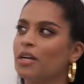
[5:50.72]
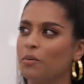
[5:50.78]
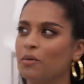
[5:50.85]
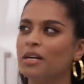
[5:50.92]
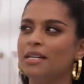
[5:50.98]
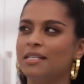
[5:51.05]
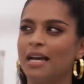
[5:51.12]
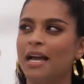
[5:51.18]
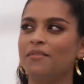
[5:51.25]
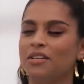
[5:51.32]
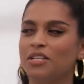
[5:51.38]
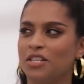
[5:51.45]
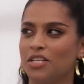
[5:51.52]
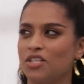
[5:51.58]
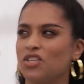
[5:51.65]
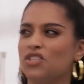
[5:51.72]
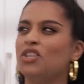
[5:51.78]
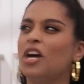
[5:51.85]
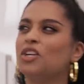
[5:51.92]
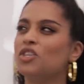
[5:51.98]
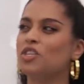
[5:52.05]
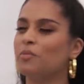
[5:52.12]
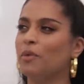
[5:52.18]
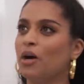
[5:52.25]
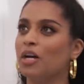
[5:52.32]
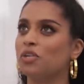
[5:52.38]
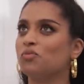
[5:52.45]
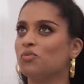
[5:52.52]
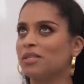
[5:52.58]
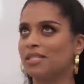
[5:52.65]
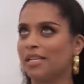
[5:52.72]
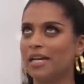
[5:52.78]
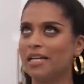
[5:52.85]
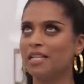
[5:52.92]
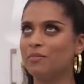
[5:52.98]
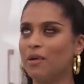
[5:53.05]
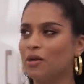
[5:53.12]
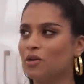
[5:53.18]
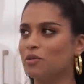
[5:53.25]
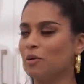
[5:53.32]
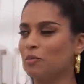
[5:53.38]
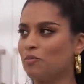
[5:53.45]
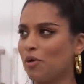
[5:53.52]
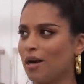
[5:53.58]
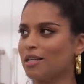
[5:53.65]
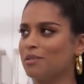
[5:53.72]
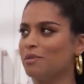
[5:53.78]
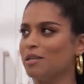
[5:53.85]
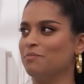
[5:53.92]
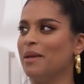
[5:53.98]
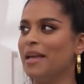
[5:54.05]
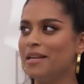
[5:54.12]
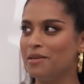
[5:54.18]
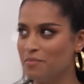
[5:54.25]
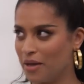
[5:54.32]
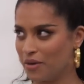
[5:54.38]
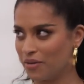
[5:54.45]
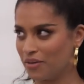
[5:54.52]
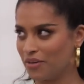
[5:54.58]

Okay, we're gonna dive into this. This is not just about us recycling better, it's about products being made better.